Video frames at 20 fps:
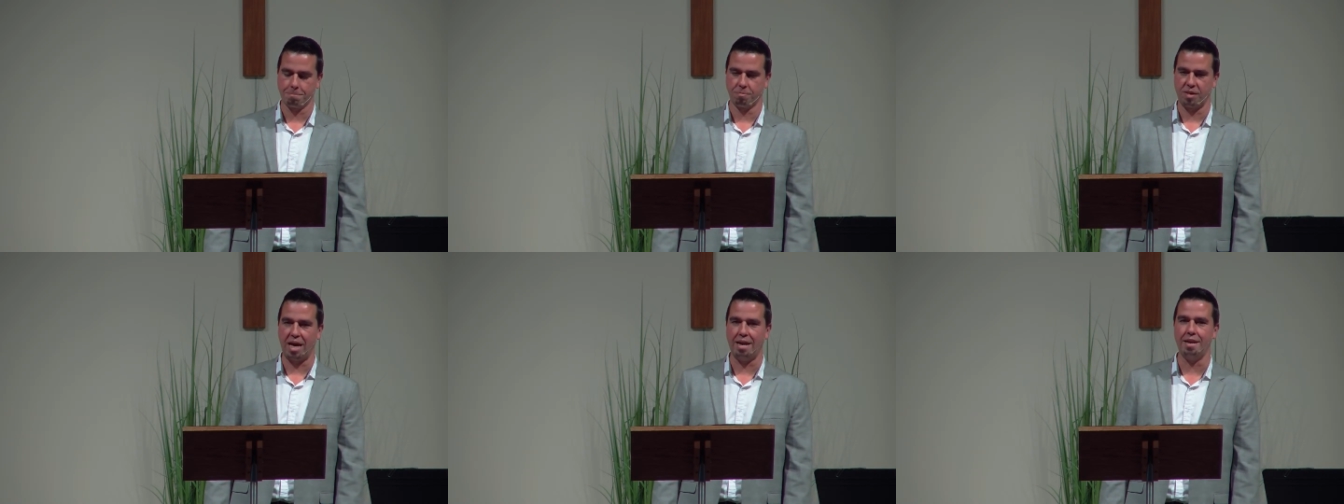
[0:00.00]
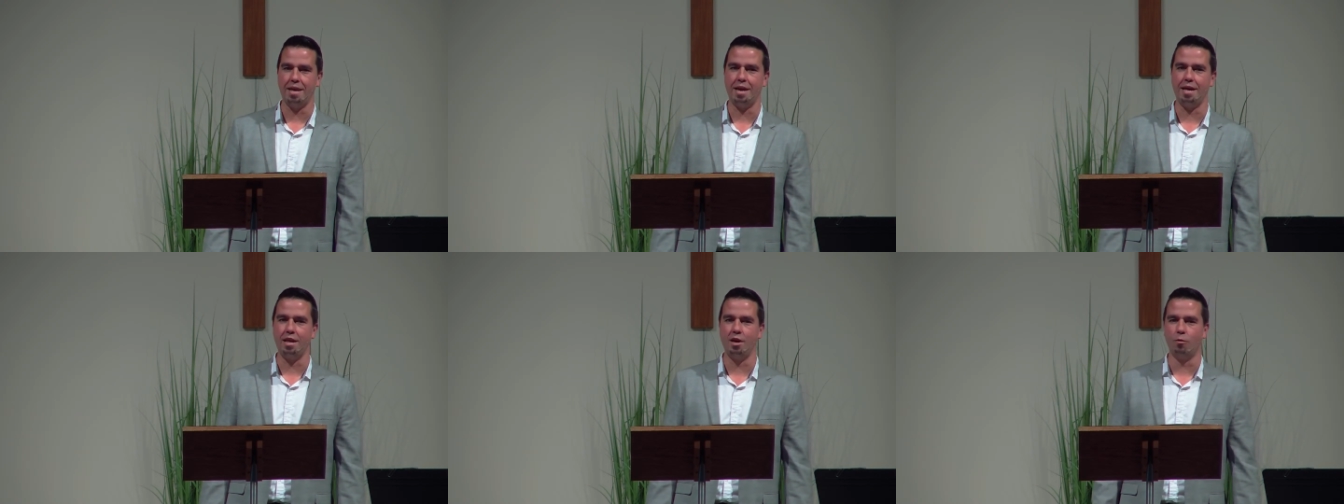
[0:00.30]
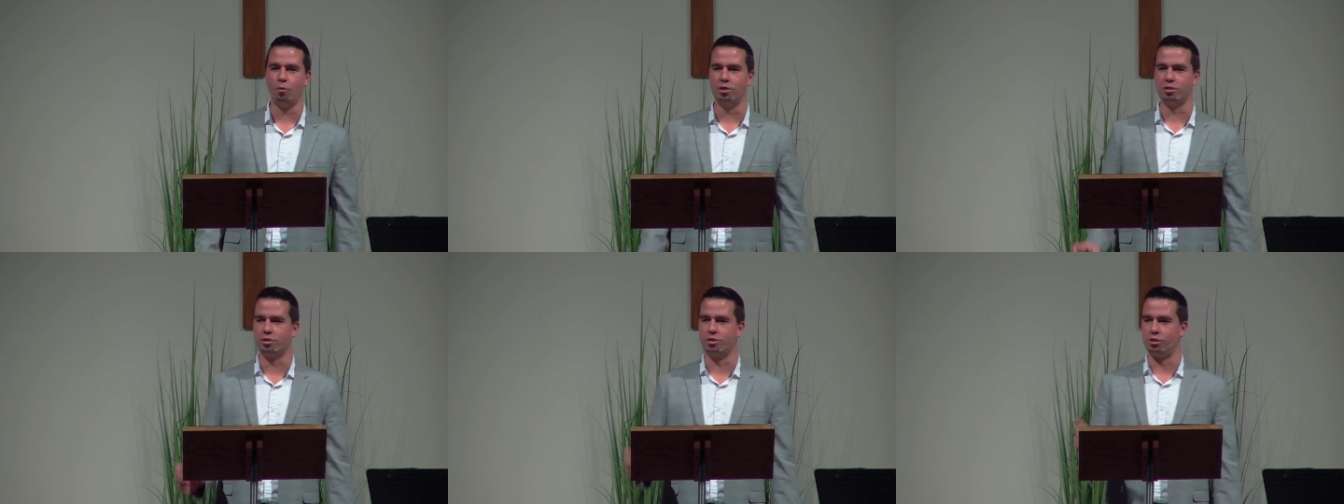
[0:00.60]
And in
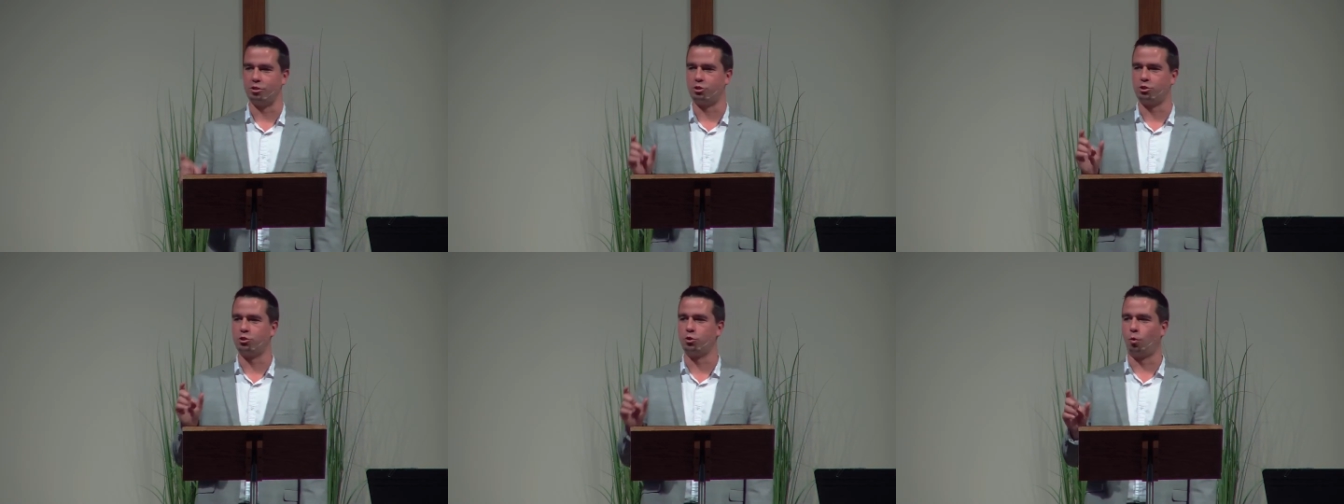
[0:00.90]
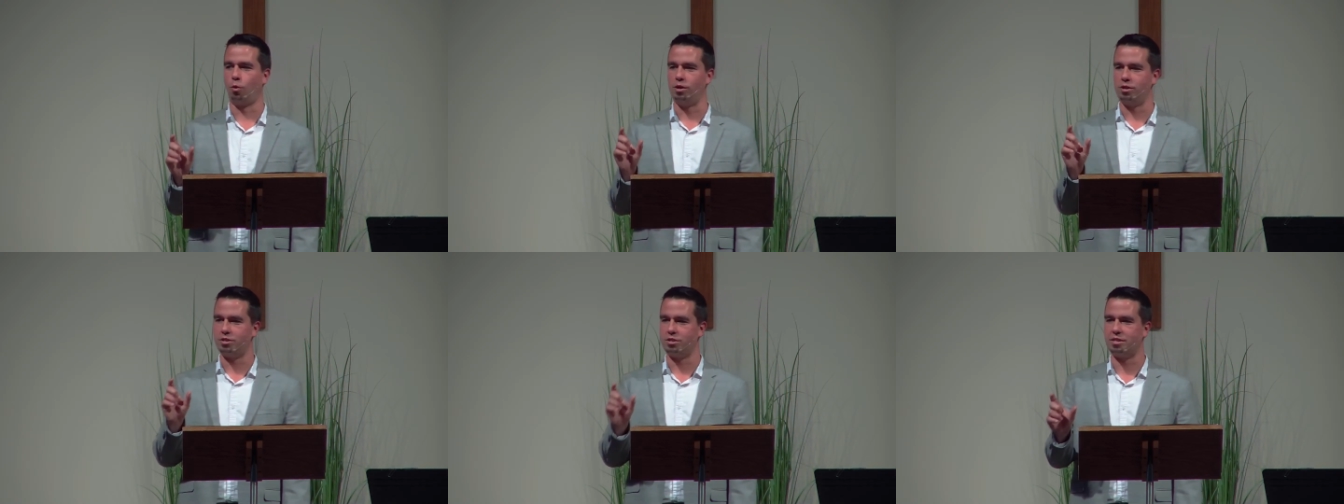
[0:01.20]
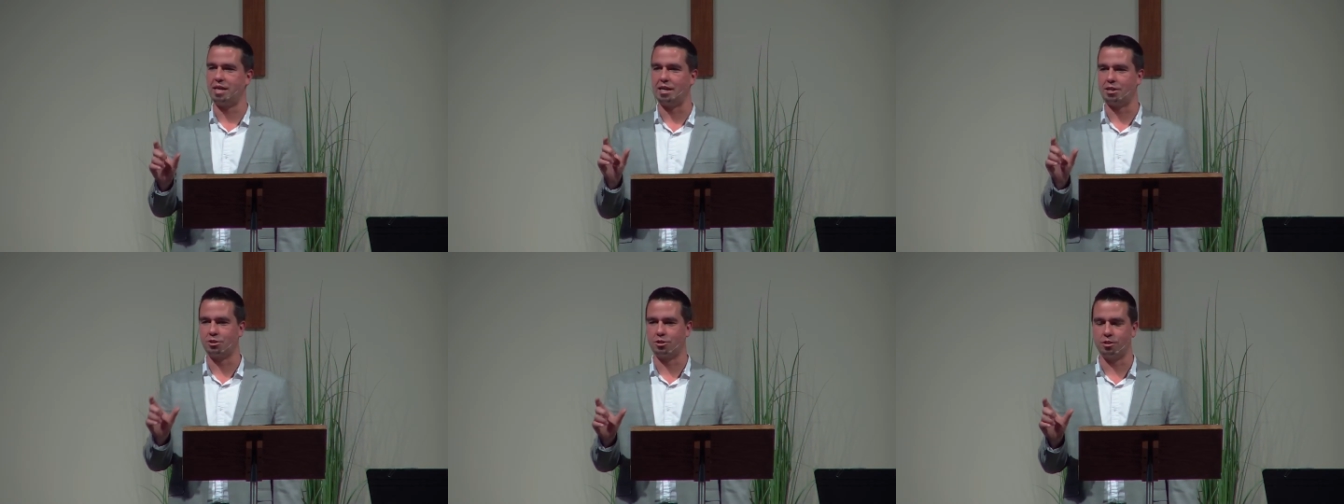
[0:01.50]
it was this short
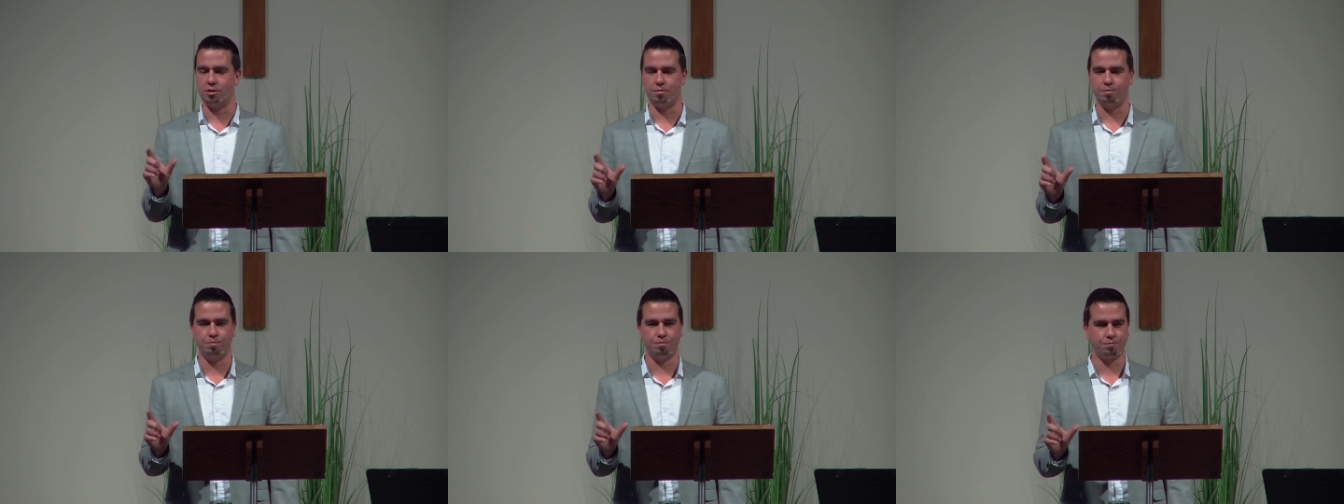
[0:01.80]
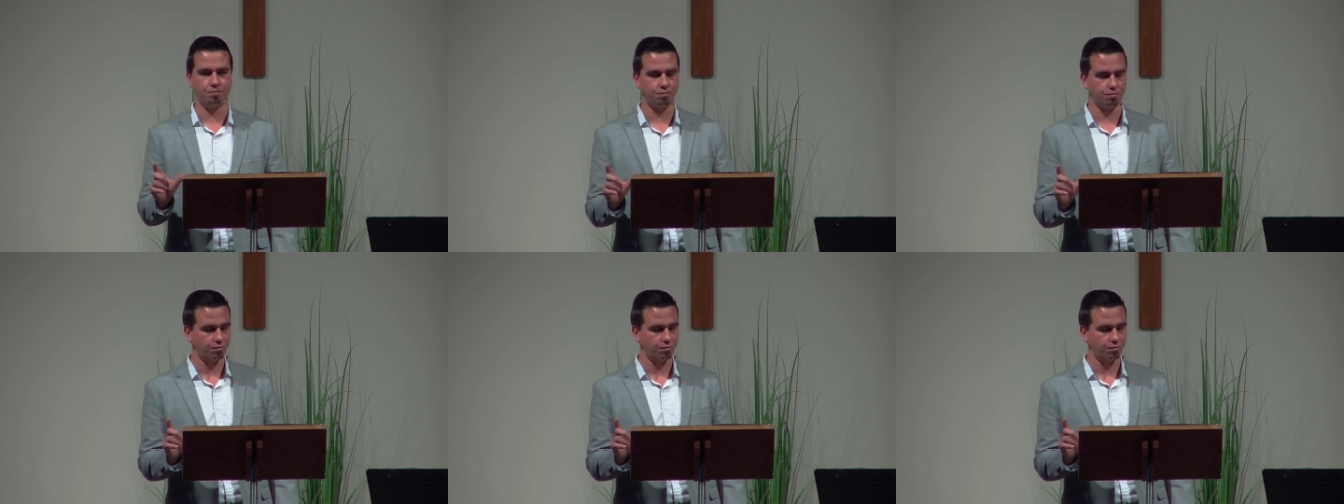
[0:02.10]
section